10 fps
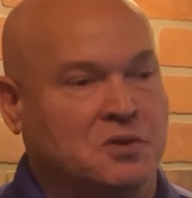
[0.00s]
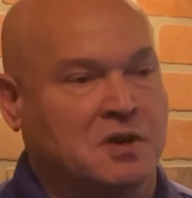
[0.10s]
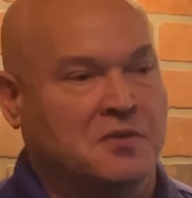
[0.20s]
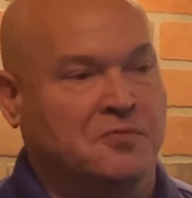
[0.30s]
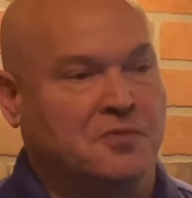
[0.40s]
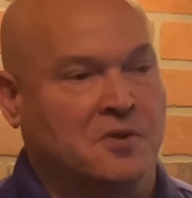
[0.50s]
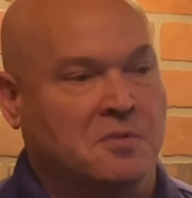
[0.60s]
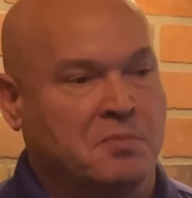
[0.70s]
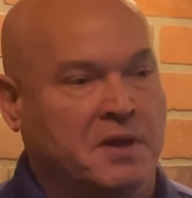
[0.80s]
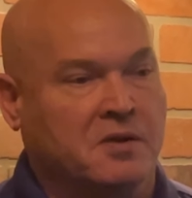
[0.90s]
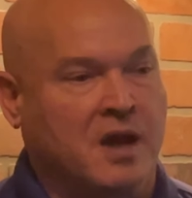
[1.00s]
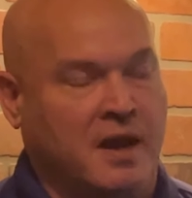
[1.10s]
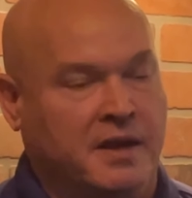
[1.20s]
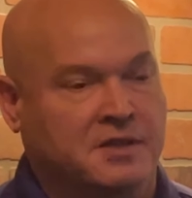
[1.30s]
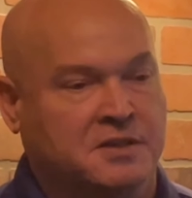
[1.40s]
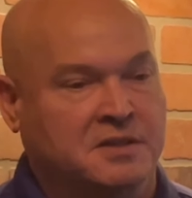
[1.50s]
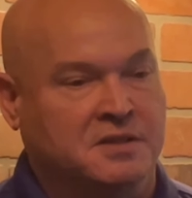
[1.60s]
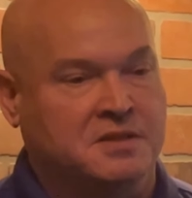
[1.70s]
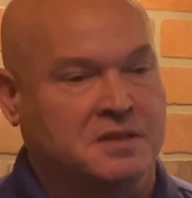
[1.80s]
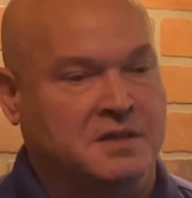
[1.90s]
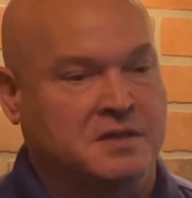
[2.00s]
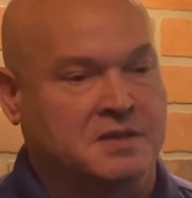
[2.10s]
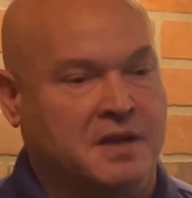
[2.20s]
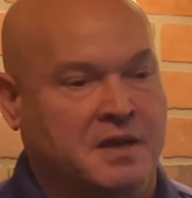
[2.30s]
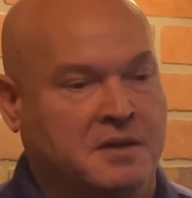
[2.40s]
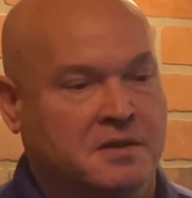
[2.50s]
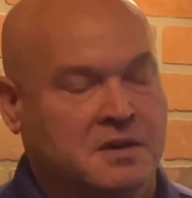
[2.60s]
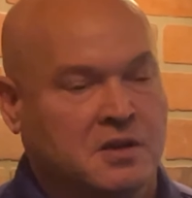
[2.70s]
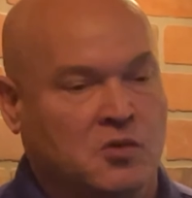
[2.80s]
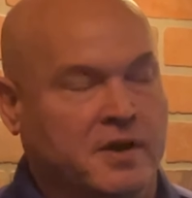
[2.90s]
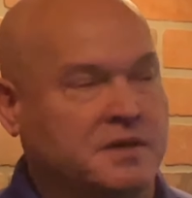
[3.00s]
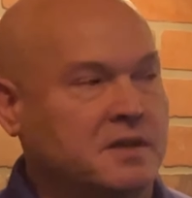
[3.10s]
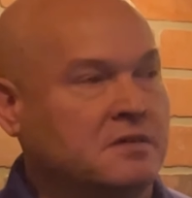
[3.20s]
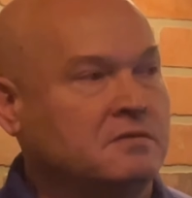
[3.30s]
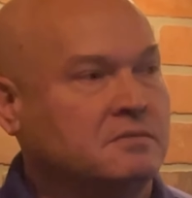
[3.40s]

good for mental cognition is is uh, creatine.